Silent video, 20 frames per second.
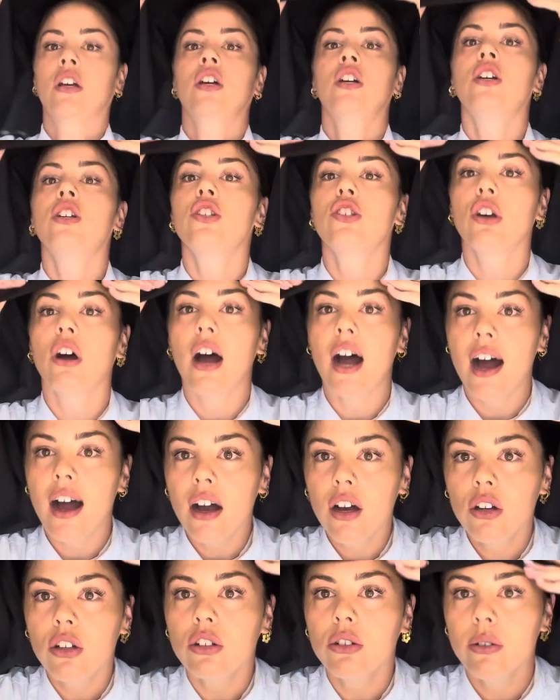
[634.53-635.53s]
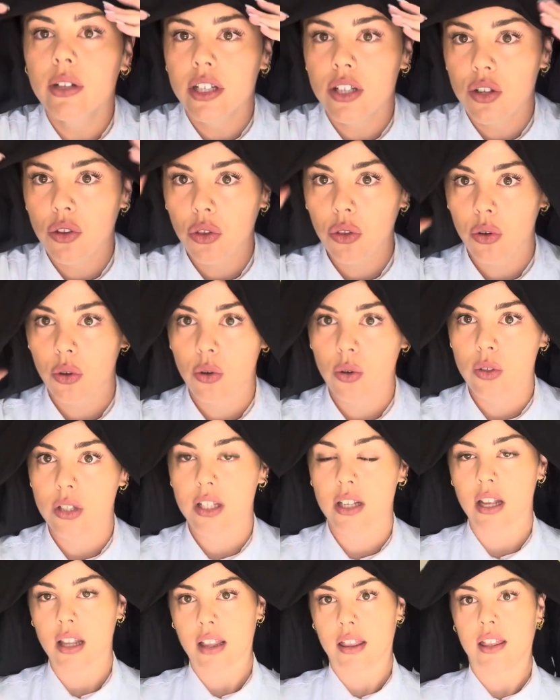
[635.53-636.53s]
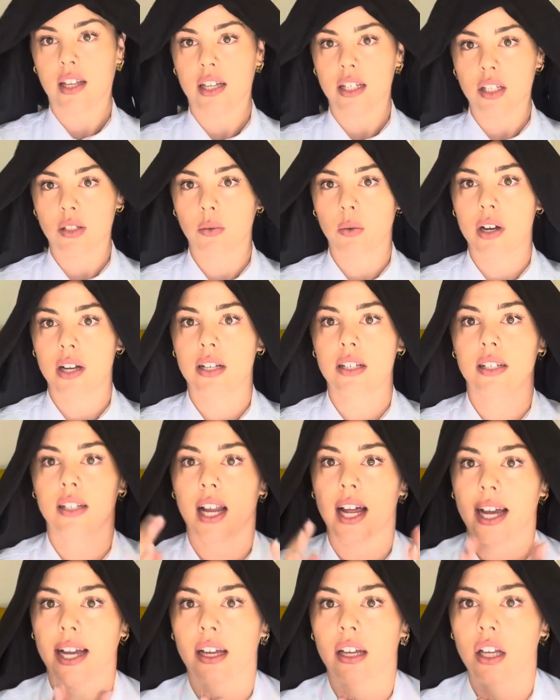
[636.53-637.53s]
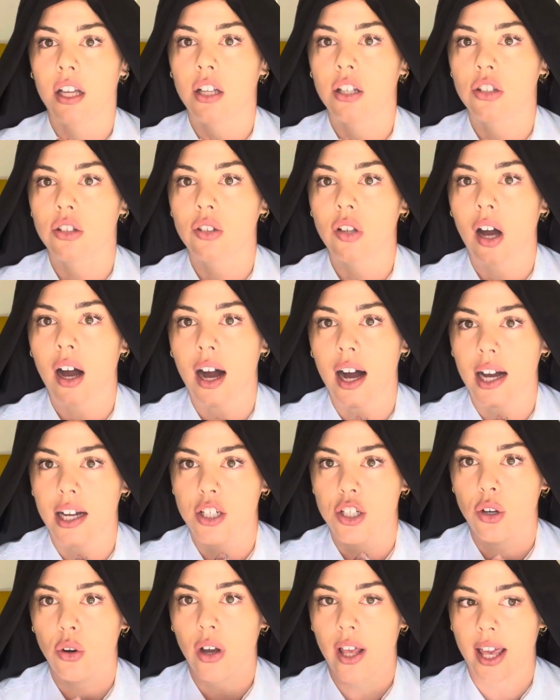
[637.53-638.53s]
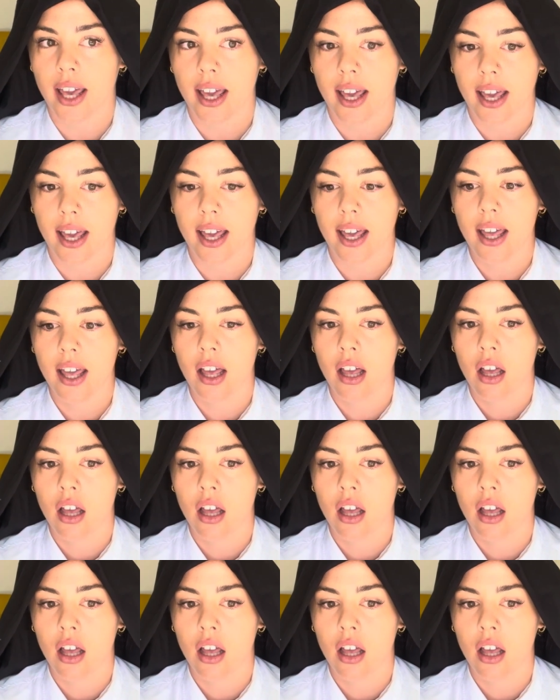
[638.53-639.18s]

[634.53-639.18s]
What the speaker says: So I always thought this was like to hide your hair,